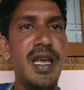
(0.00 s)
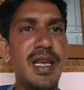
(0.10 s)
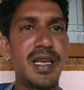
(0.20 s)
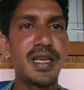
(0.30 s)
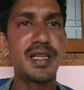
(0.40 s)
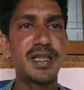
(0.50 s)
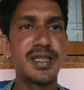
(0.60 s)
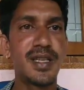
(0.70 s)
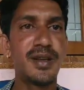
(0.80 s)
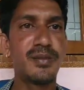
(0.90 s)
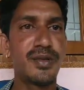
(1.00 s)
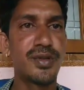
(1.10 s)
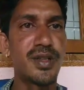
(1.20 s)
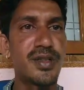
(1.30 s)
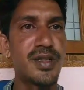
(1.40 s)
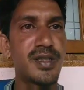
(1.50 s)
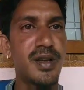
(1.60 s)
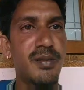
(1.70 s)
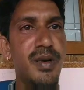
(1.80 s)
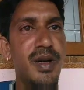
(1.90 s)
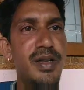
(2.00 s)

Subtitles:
Again the same process is applied.